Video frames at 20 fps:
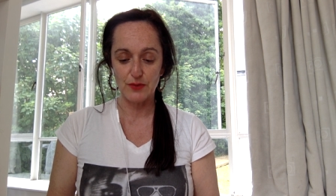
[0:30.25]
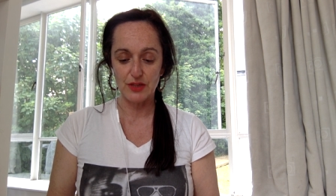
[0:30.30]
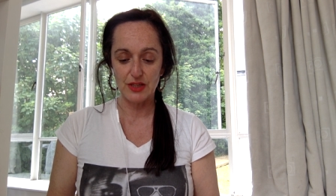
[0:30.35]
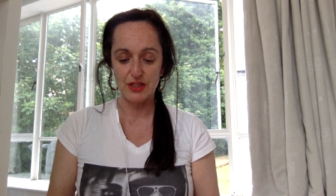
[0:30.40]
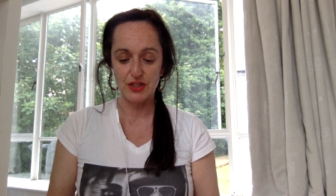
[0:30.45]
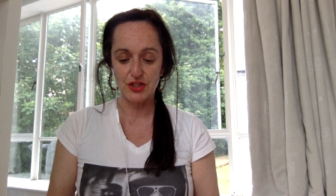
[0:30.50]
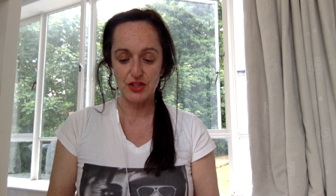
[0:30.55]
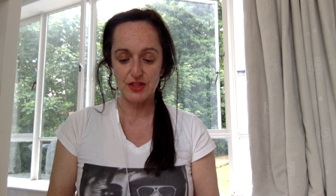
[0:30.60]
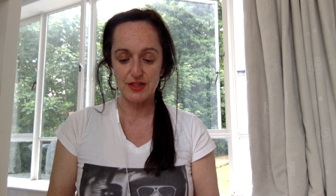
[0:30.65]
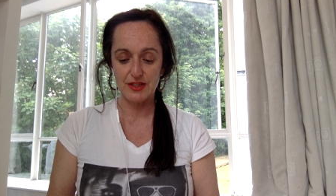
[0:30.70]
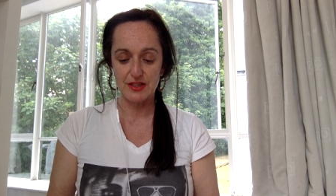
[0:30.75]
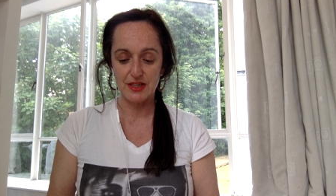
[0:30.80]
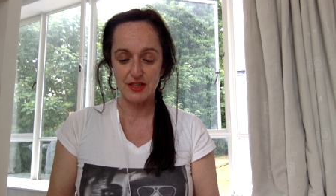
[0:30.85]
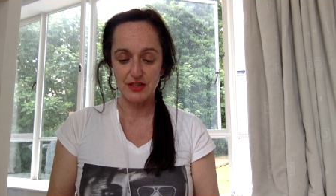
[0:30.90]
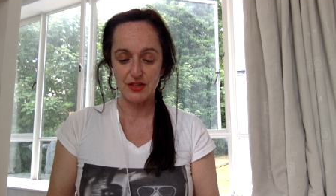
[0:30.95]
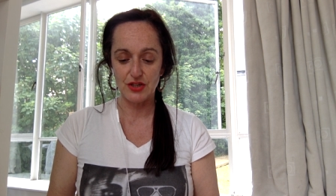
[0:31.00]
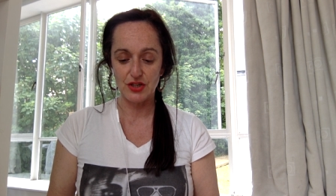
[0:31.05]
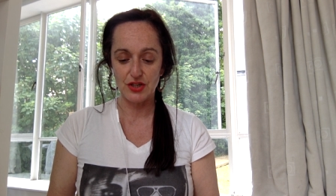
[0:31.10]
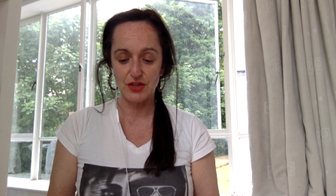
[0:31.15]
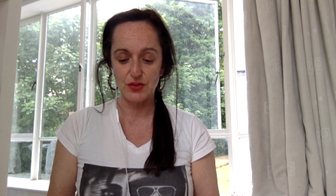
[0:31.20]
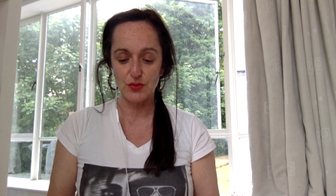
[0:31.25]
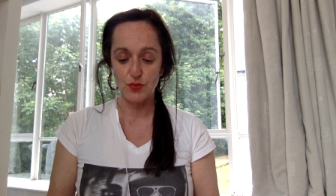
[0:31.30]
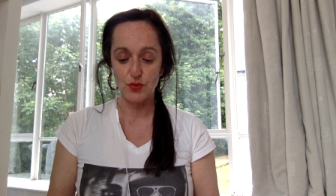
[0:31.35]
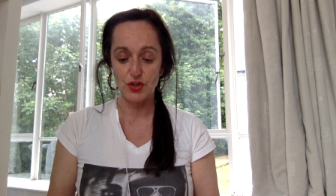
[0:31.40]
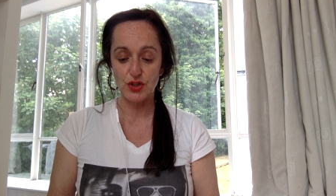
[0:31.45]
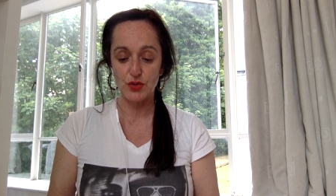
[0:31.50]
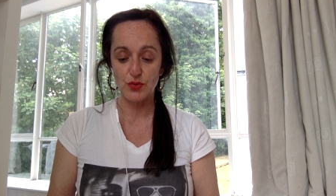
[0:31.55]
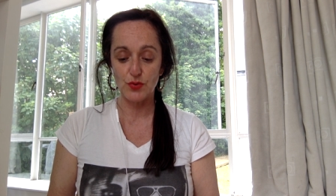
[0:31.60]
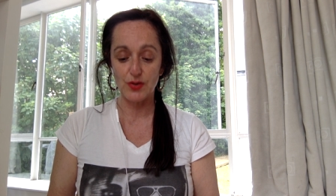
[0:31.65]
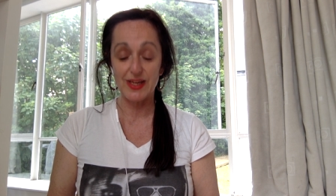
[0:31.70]
religious teachings
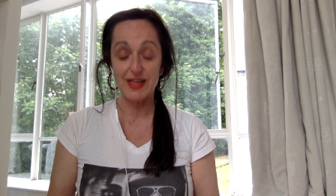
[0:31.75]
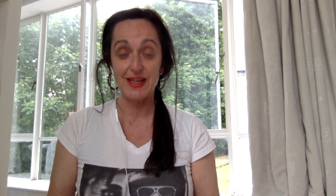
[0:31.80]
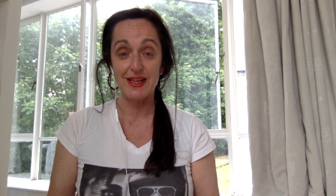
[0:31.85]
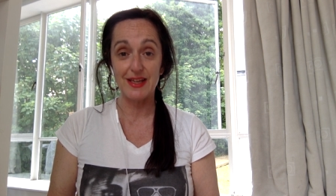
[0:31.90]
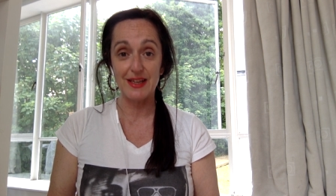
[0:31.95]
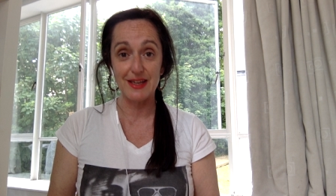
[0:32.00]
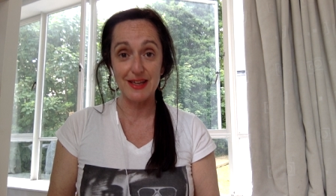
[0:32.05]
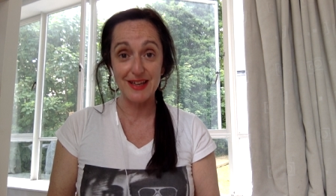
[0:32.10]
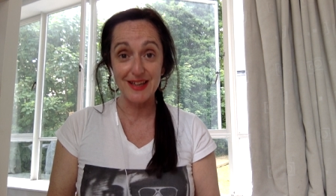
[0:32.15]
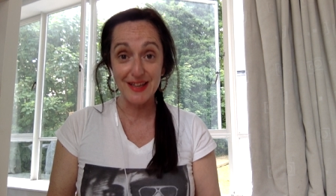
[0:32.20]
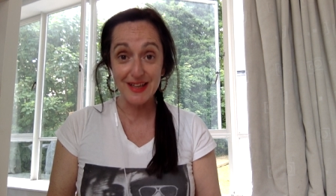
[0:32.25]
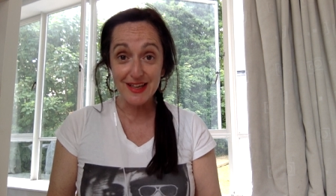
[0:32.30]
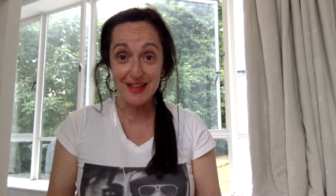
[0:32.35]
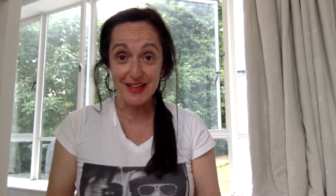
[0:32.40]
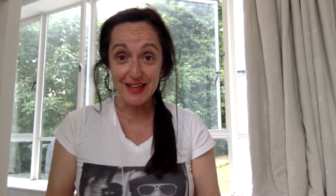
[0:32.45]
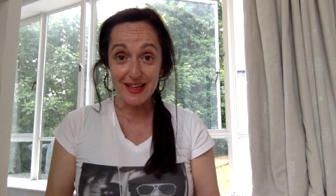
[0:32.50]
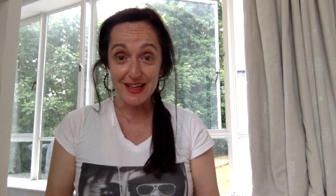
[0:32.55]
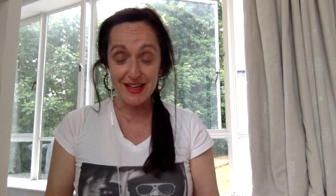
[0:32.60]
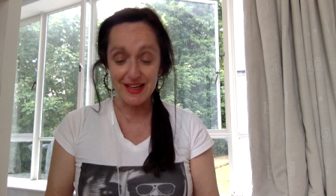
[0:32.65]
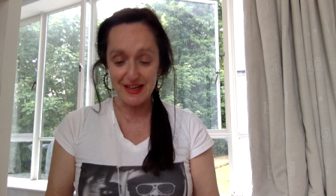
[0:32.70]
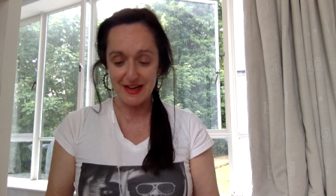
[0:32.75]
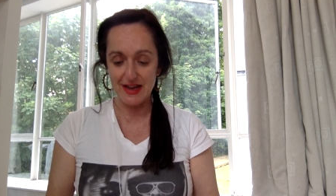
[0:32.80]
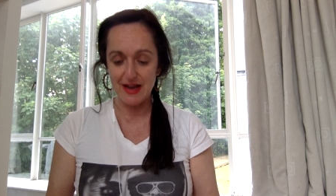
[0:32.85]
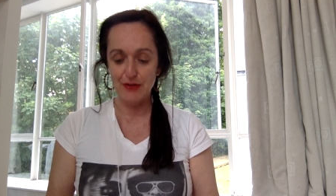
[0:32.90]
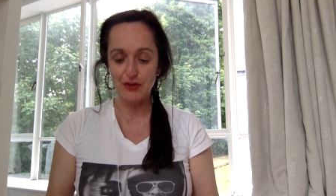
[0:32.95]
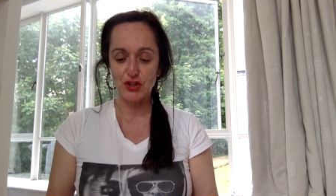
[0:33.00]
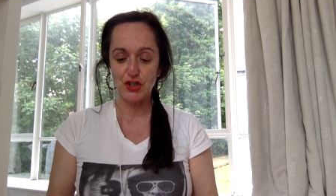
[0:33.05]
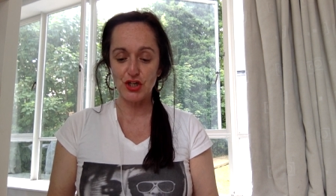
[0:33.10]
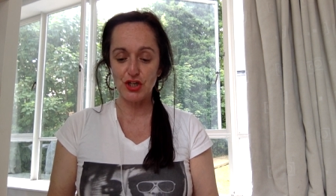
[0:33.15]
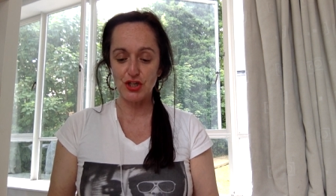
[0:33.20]
which we hear in
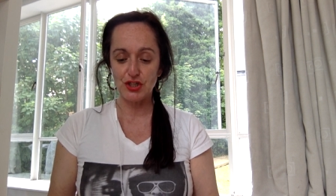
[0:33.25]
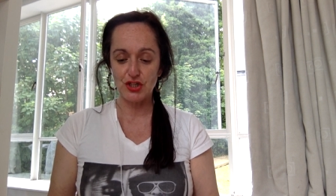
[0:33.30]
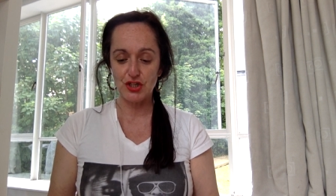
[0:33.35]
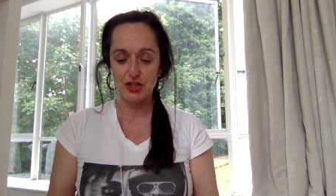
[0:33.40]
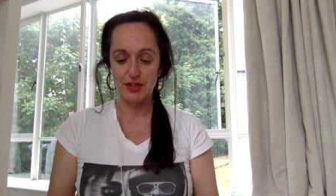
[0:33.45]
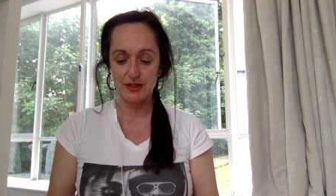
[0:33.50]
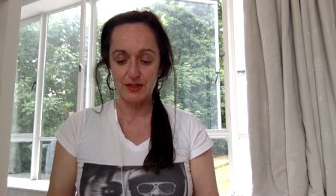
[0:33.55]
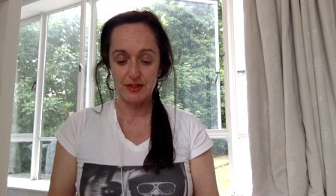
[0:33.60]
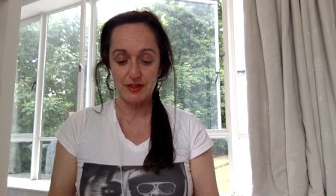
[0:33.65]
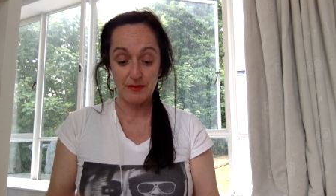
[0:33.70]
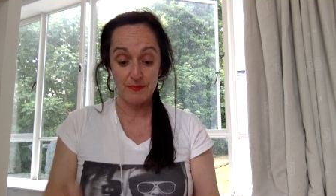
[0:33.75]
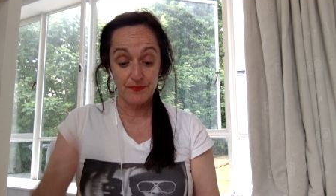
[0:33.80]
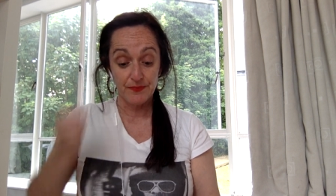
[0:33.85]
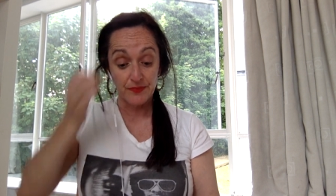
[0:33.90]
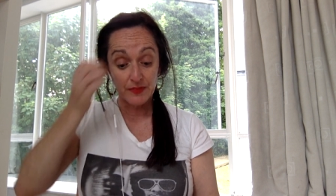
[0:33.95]
our churches.